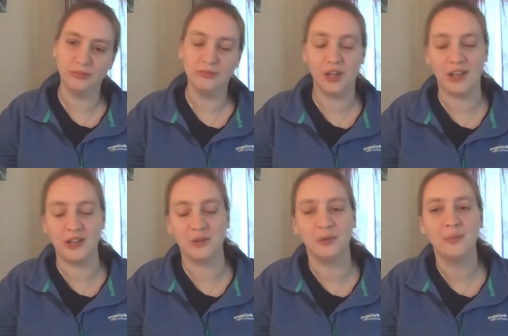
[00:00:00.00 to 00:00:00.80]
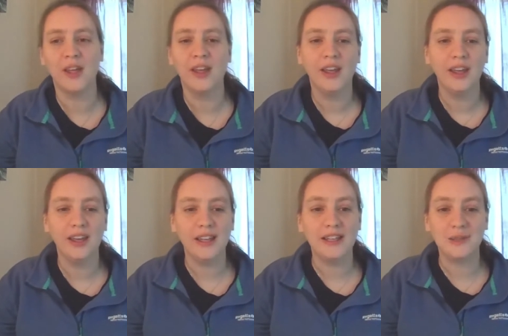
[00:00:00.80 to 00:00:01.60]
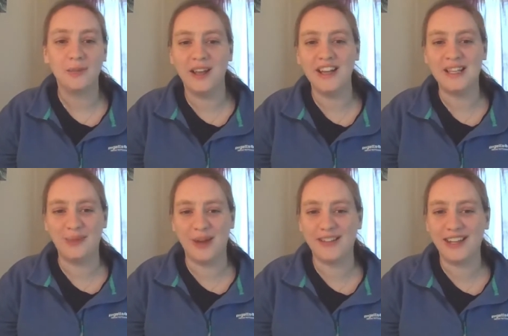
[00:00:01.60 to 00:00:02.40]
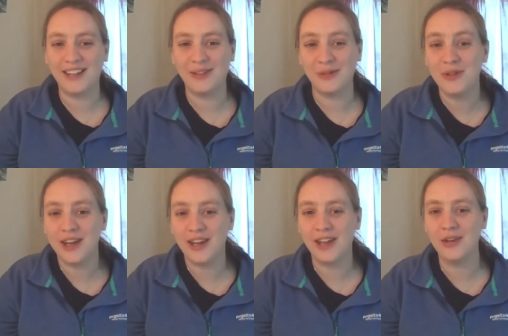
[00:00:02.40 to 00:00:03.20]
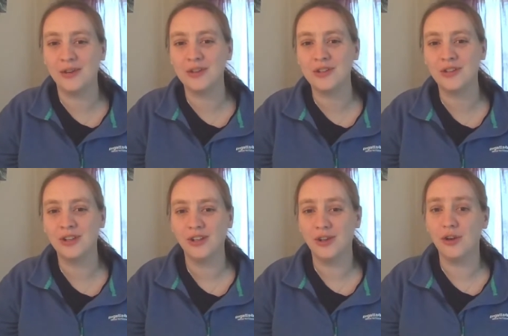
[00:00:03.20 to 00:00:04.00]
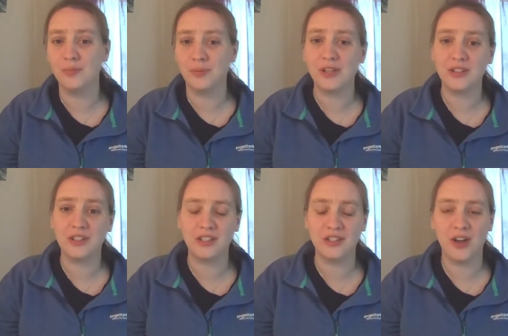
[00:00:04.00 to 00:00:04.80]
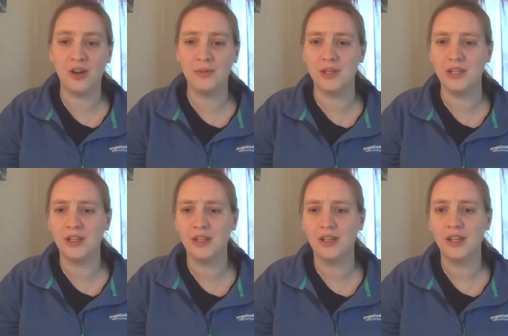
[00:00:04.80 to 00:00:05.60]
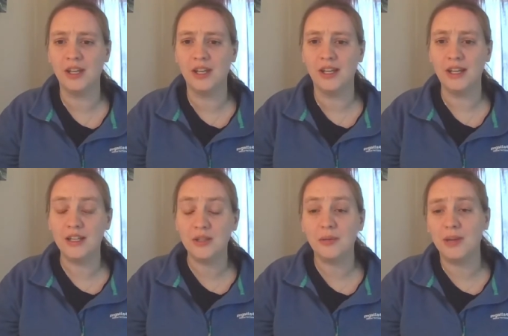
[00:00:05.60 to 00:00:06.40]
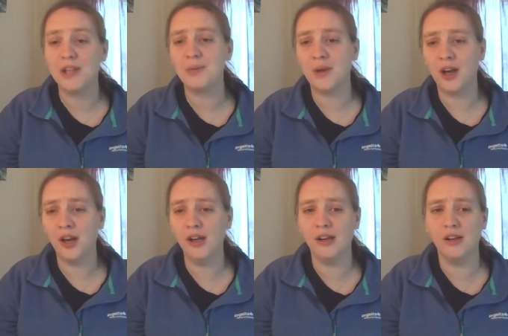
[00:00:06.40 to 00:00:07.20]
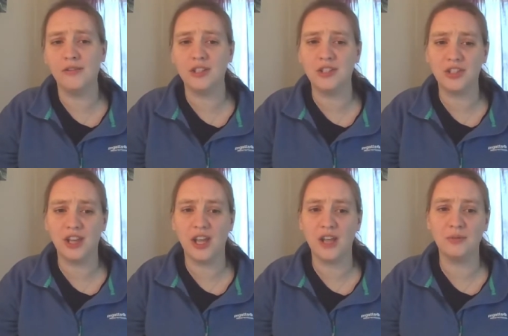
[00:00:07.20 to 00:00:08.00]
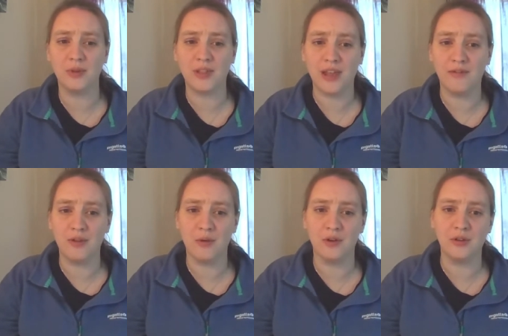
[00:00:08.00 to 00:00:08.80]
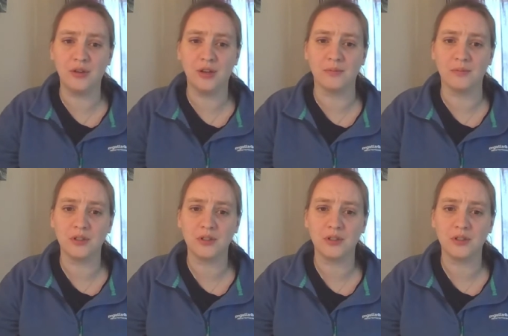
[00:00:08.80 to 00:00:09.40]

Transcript: occasional, it's a place where, the, through that chaos, God brings us into harmony, into a place where her love is shared with everyone who comes.